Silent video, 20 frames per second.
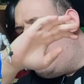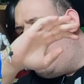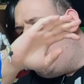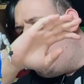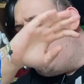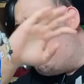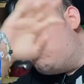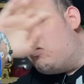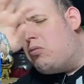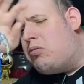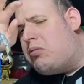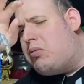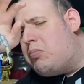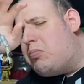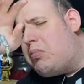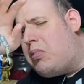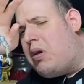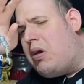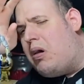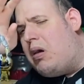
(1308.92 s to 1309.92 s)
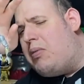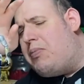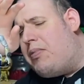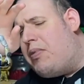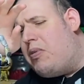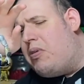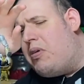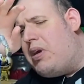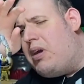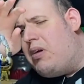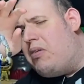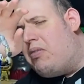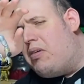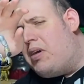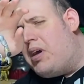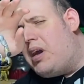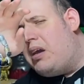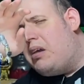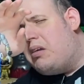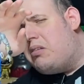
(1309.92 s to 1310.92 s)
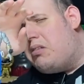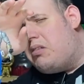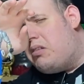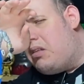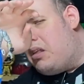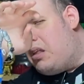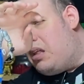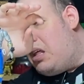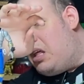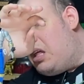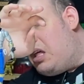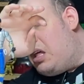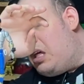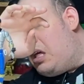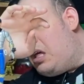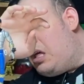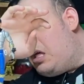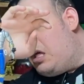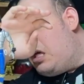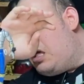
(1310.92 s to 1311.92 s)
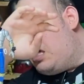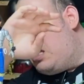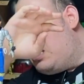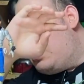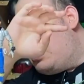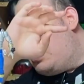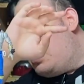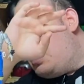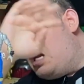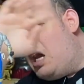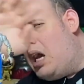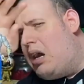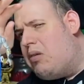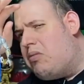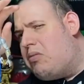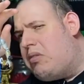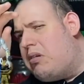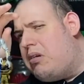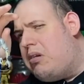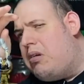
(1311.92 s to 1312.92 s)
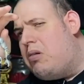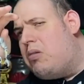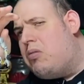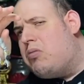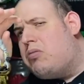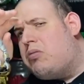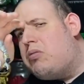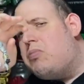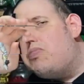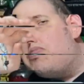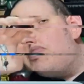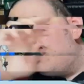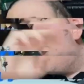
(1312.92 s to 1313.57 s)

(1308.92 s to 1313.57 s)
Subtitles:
Awesome Kai Moya face. Absolutely awesome.